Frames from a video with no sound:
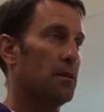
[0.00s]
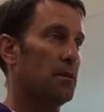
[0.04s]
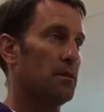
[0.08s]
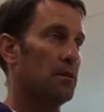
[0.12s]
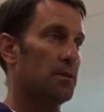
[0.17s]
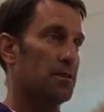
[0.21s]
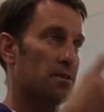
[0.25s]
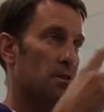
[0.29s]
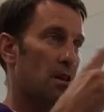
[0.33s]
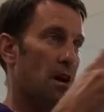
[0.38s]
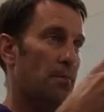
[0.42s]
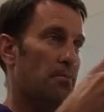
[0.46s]

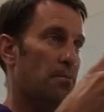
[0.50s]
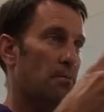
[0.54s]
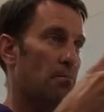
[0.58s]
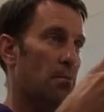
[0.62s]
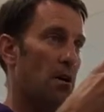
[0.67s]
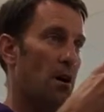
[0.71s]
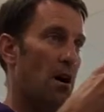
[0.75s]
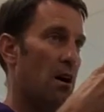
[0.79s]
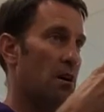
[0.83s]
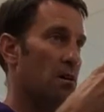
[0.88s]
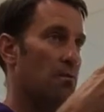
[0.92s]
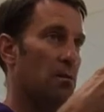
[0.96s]
The top and
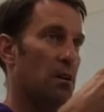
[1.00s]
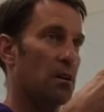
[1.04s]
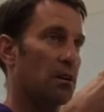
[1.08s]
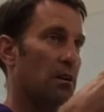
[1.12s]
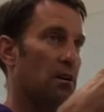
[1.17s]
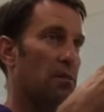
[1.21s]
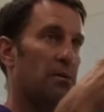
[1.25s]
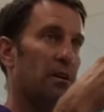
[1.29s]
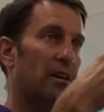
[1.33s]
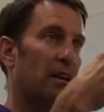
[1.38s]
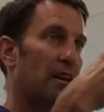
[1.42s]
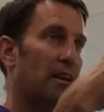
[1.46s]
bottom aren't
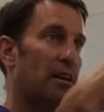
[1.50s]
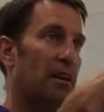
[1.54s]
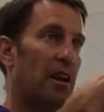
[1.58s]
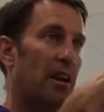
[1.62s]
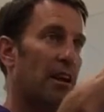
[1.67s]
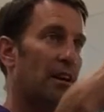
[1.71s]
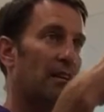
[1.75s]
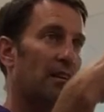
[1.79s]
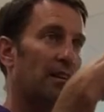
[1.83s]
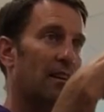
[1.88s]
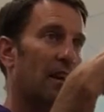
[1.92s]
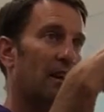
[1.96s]
going to be like
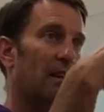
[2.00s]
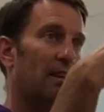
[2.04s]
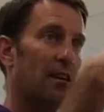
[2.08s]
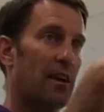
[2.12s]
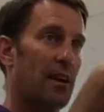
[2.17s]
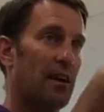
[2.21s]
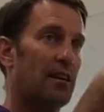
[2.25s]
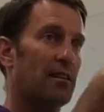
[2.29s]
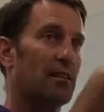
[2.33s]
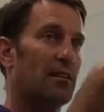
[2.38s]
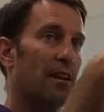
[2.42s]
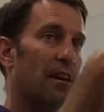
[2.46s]
8 and 8,
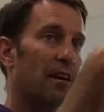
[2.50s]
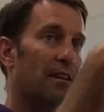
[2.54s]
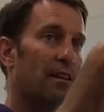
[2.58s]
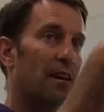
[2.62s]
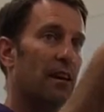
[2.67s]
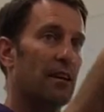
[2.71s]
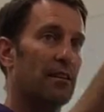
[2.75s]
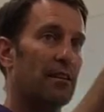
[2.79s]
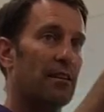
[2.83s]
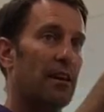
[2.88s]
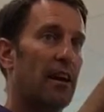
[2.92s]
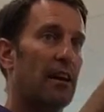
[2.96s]
8 and 8,
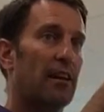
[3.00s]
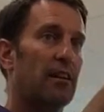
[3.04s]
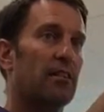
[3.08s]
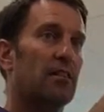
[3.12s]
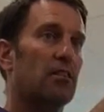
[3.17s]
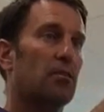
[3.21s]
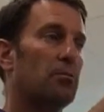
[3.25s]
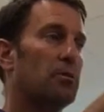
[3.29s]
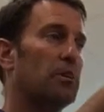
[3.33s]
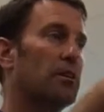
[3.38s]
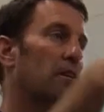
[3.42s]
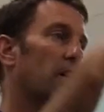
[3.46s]
8 and 8.
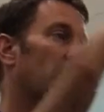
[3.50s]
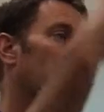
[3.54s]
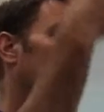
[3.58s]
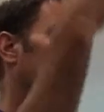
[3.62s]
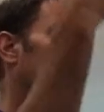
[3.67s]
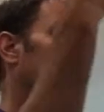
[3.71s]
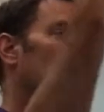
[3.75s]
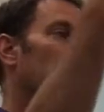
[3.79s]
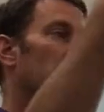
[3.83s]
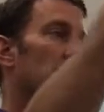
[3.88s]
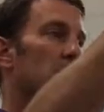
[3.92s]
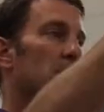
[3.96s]
It'll be like
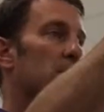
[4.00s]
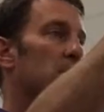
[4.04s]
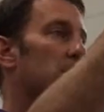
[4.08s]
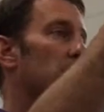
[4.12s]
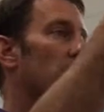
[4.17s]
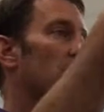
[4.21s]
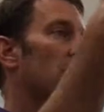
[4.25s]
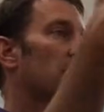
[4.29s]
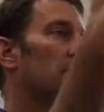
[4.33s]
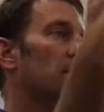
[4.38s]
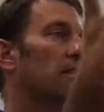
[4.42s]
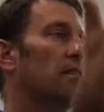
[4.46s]

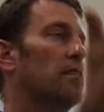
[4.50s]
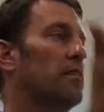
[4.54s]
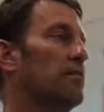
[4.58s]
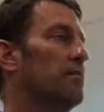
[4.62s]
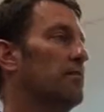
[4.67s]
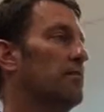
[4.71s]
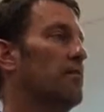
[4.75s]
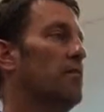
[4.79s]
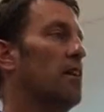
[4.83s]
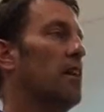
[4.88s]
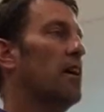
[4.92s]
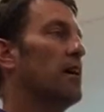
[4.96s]
10
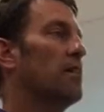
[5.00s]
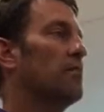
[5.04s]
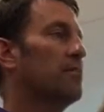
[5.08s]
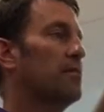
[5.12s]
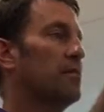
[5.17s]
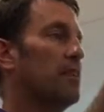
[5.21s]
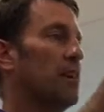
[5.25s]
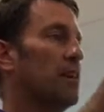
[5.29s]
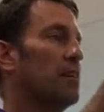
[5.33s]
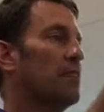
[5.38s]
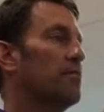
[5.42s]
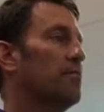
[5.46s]
and 5,
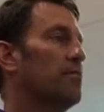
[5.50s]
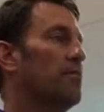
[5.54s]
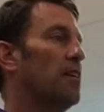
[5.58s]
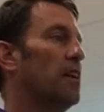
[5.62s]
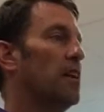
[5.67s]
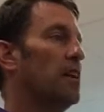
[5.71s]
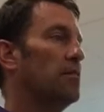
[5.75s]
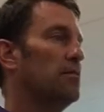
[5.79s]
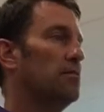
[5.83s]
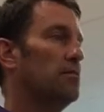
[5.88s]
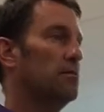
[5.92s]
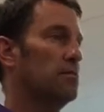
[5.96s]
10 and
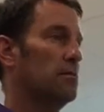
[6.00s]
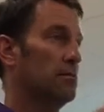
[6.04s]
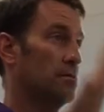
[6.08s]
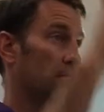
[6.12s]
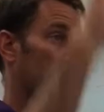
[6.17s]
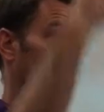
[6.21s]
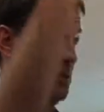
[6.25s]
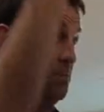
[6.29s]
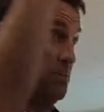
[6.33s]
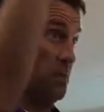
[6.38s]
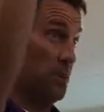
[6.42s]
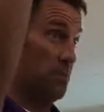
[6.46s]
5.
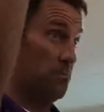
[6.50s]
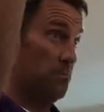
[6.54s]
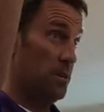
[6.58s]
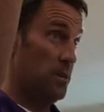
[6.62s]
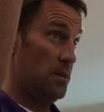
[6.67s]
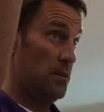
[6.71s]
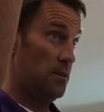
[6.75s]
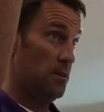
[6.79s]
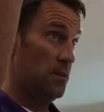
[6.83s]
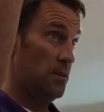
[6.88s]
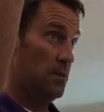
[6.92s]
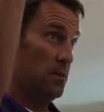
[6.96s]
You with
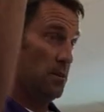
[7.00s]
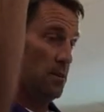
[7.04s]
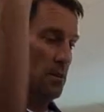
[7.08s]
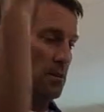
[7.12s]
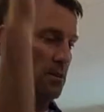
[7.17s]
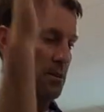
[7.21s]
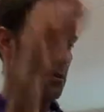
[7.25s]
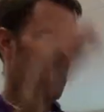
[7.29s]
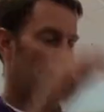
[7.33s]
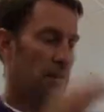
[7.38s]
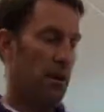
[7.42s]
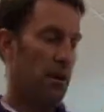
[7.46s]
me?
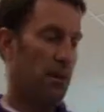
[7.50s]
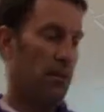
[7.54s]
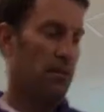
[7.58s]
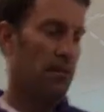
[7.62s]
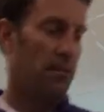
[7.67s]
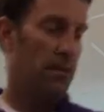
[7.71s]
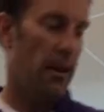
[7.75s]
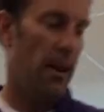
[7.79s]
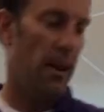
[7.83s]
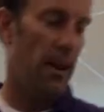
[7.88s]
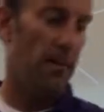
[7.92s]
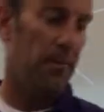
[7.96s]
Okay,
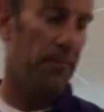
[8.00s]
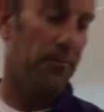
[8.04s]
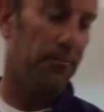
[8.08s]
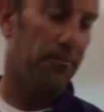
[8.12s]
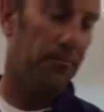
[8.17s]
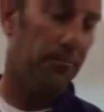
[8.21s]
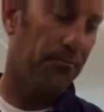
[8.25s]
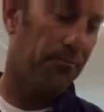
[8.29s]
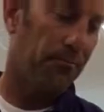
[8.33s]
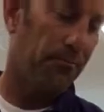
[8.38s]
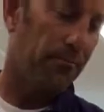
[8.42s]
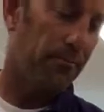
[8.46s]
now,
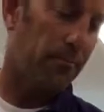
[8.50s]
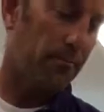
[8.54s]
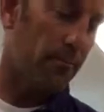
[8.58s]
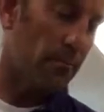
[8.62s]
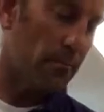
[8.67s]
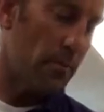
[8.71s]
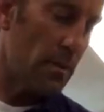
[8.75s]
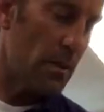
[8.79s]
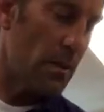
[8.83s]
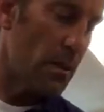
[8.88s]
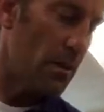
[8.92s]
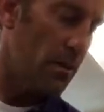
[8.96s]

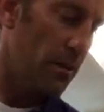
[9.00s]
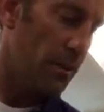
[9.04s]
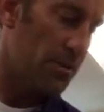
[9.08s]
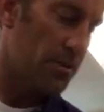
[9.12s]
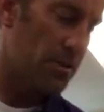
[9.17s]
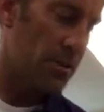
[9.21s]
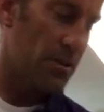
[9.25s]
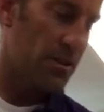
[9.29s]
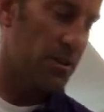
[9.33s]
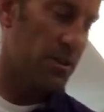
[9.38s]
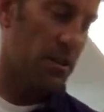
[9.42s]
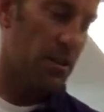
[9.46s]
let's
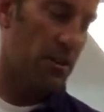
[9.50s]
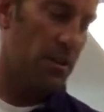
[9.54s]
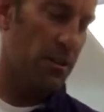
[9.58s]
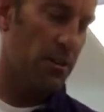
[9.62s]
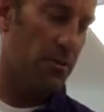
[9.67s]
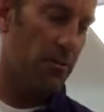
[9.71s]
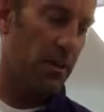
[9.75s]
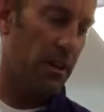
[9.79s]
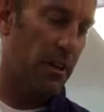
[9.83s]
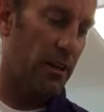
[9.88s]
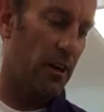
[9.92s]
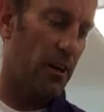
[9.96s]
continue to
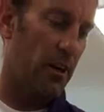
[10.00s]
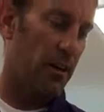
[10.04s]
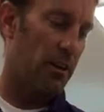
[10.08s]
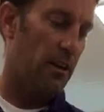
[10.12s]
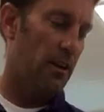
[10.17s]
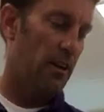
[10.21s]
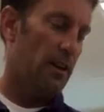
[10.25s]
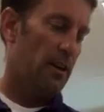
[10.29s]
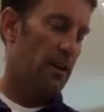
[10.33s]
read on.